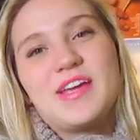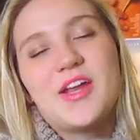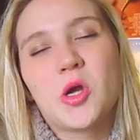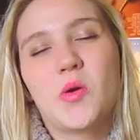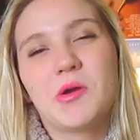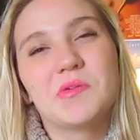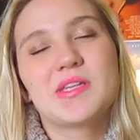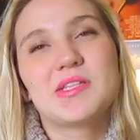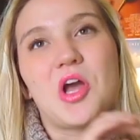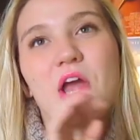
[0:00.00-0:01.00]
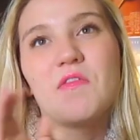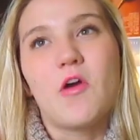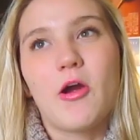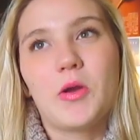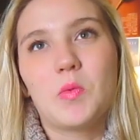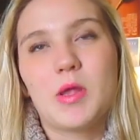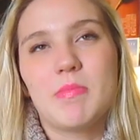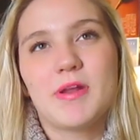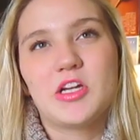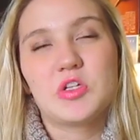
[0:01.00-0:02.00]
I know it's kind of a hard one,
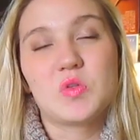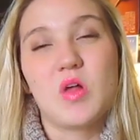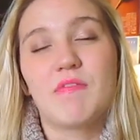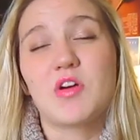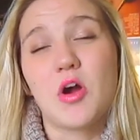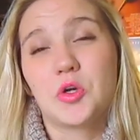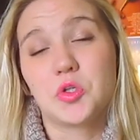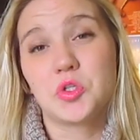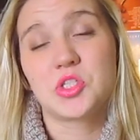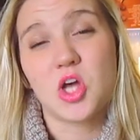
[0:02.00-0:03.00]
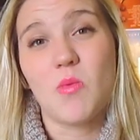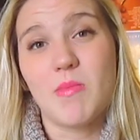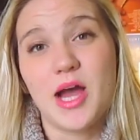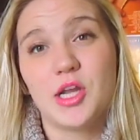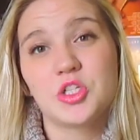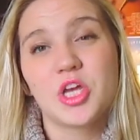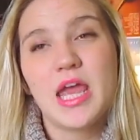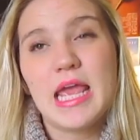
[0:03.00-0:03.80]
but I just love Gone Girl so much.